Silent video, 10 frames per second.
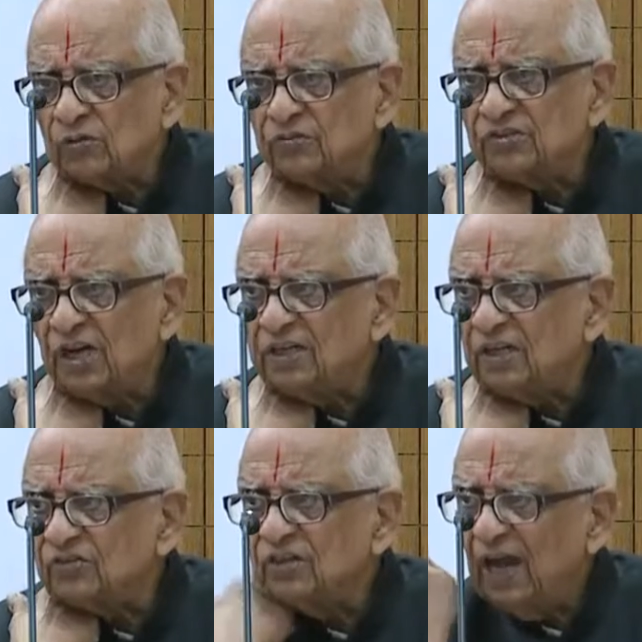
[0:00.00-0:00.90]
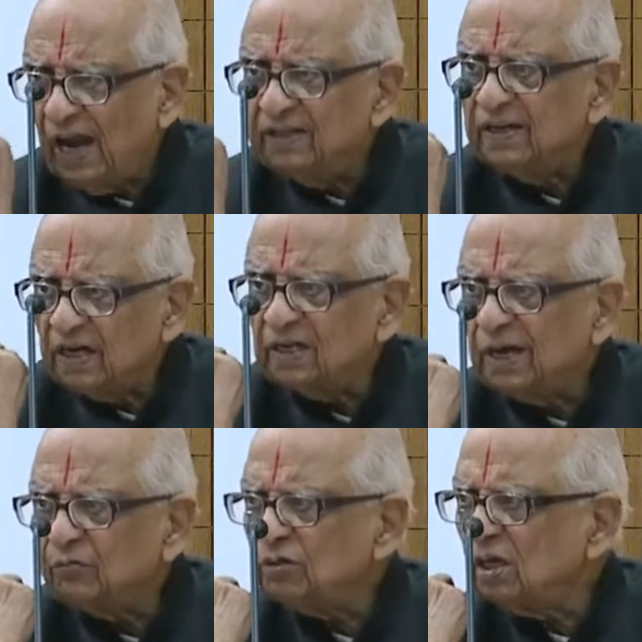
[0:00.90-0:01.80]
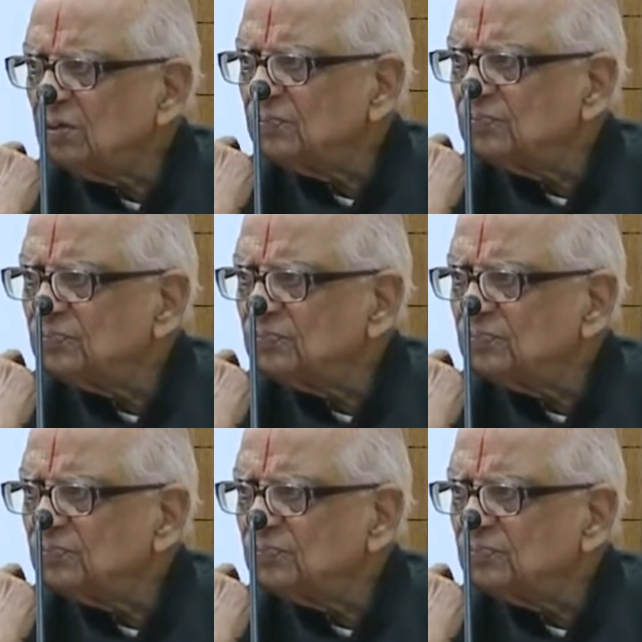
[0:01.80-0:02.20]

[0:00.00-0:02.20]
most of the sentence and then get an acquittal?